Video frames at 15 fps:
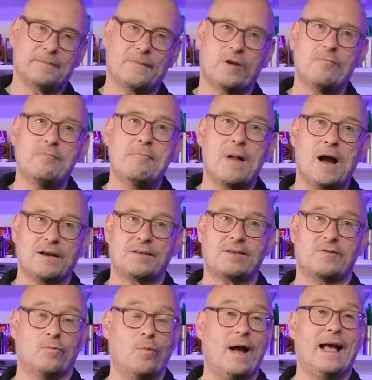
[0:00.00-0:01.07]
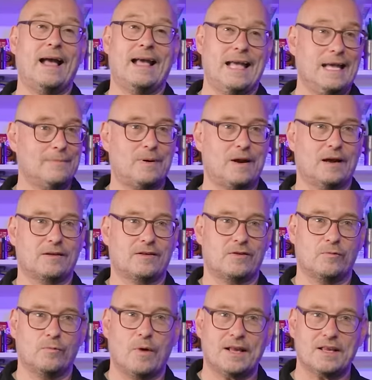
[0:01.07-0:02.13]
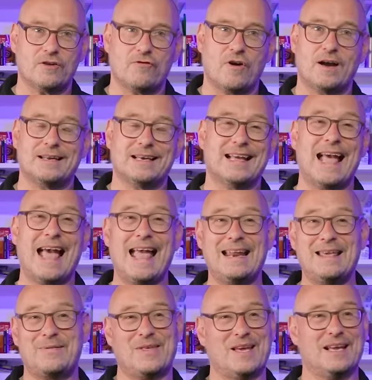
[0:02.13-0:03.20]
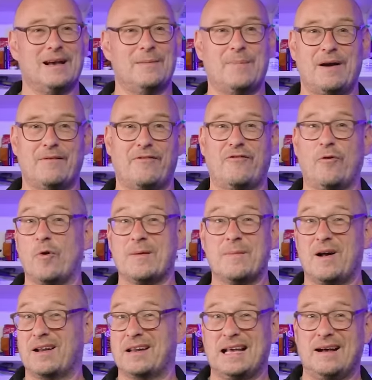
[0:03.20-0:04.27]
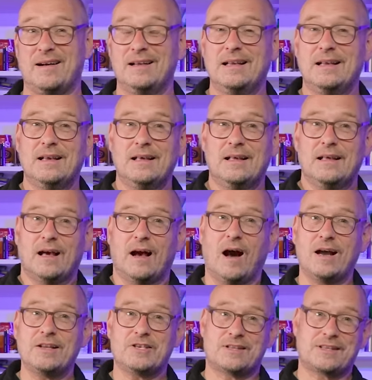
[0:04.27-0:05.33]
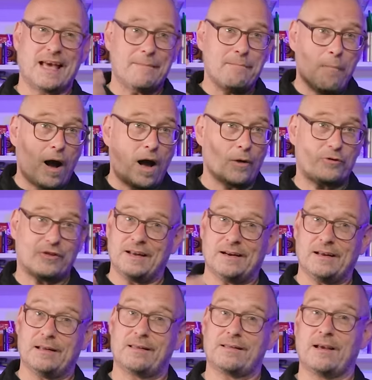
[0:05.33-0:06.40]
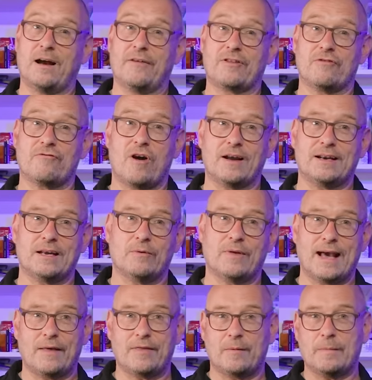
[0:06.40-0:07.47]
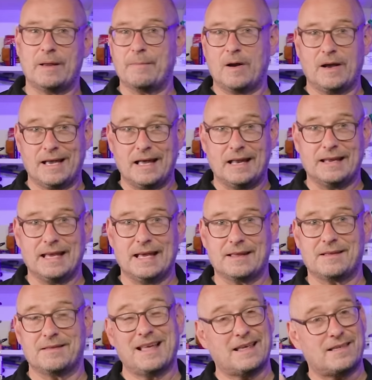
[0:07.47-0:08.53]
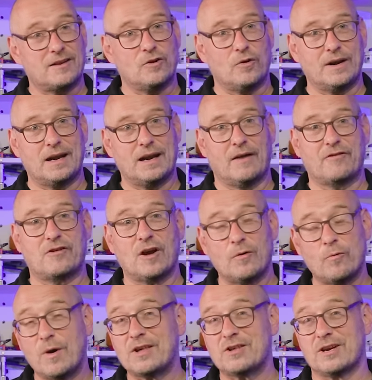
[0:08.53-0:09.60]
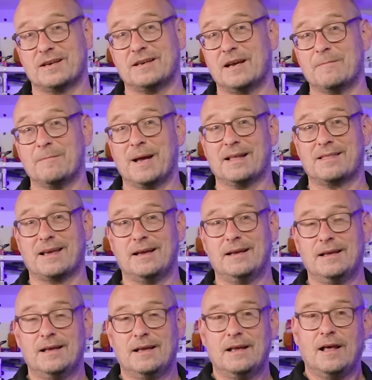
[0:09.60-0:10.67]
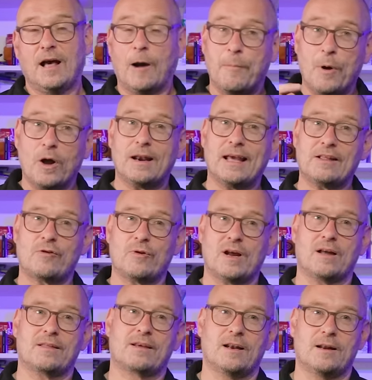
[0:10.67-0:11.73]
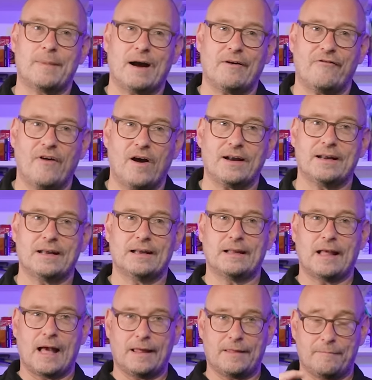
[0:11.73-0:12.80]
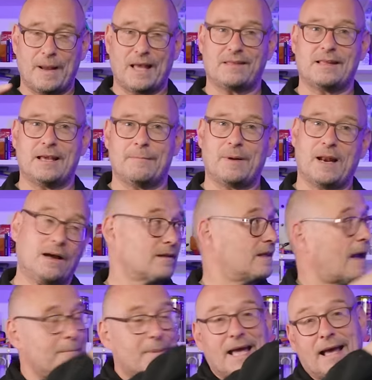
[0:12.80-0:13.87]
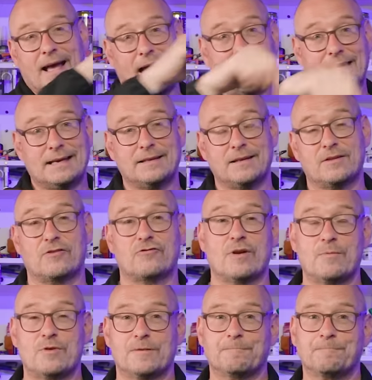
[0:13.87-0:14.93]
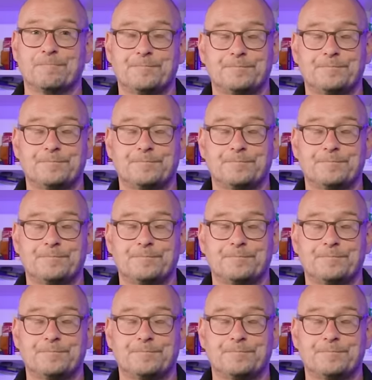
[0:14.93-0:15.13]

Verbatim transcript: you must wear earplugs when you're riding at anything above 40 mile an hour. I just get mild tinnitus after riding without them in my early years, and that's annoying enough, so I wish I'd known better. I'll put a link to an article about finding uh, the best earplugs up here and in the description.